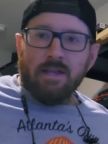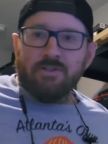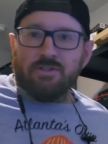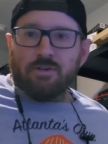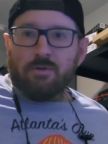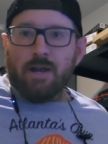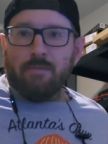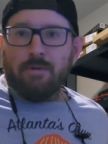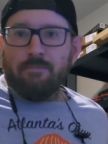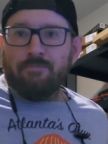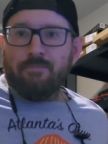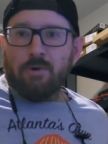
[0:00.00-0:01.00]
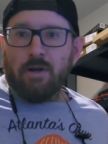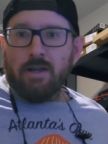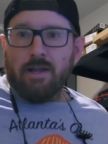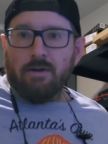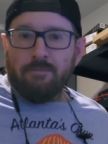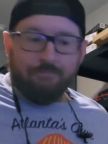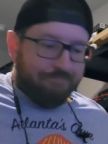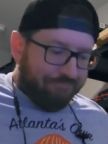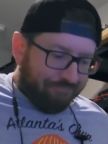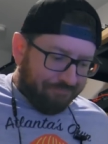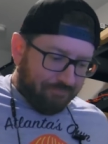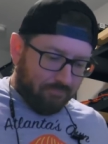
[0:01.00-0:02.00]
to Instagram him right now,
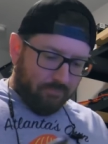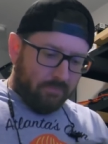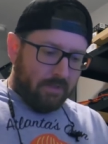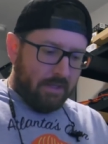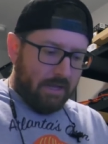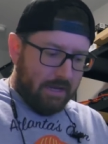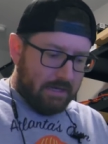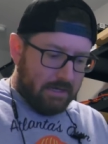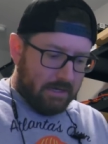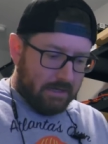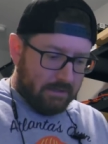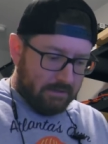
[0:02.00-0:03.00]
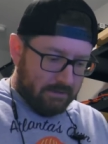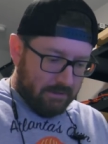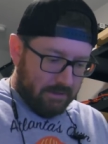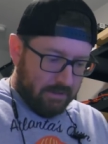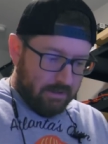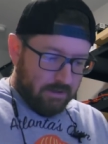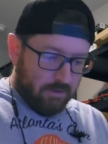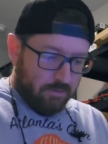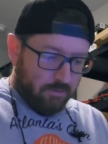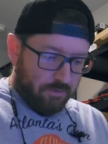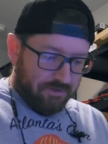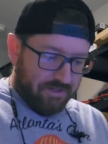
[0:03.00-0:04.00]
and
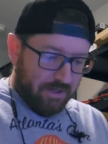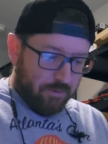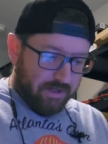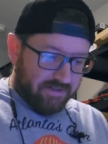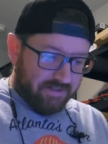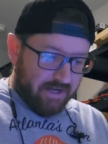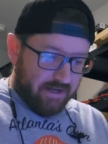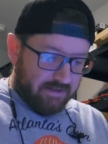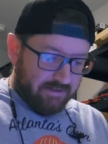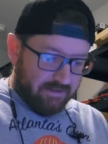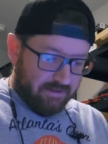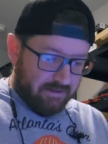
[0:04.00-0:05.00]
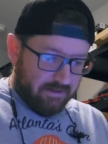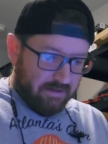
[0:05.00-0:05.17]
we'll see what he says.